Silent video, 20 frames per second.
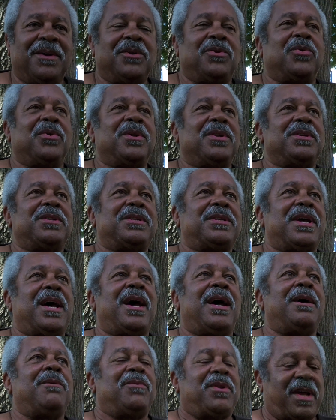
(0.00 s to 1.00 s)
During this
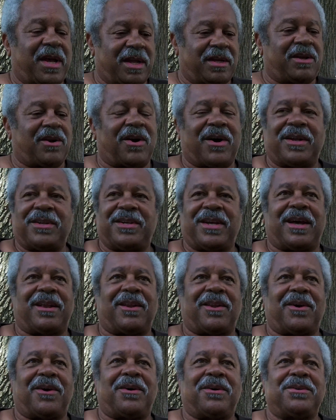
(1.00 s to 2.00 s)
time, they had card
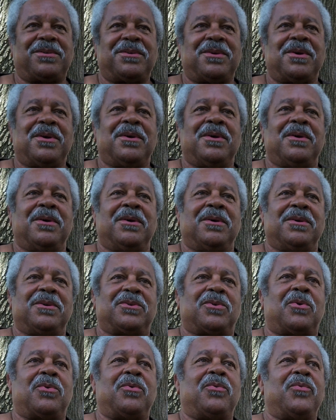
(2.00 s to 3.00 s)
catalogs.
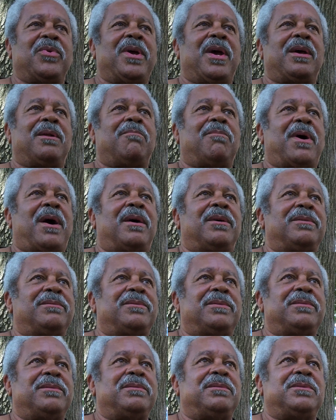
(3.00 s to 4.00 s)
So we had about
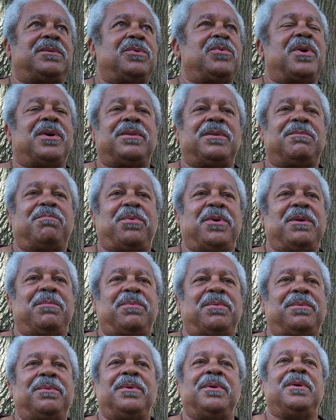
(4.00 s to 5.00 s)
200
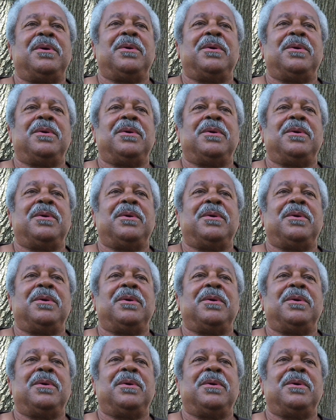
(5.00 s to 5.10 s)
people.